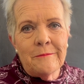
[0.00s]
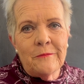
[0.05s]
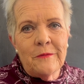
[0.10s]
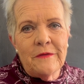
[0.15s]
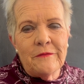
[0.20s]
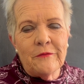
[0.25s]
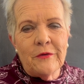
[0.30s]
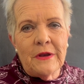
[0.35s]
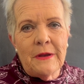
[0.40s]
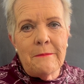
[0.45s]

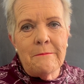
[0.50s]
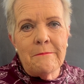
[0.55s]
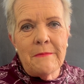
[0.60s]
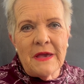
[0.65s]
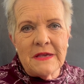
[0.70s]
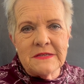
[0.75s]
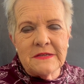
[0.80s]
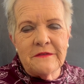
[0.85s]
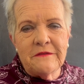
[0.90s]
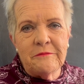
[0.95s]
We've got a
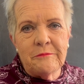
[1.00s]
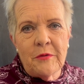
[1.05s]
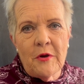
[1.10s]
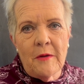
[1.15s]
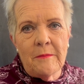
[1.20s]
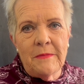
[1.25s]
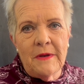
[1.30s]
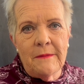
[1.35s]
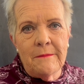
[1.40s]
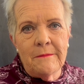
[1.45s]
massive
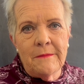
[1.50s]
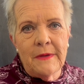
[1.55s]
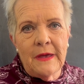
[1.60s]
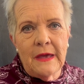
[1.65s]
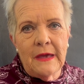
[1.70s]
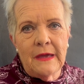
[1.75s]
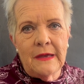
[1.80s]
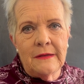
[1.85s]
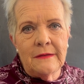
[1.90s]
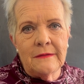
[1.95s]
problem
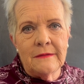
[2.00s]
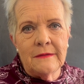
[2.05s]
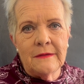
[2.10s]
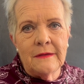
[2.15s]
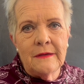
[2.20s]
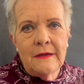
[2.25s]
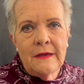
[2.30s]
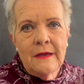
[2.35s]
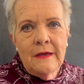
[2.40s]
in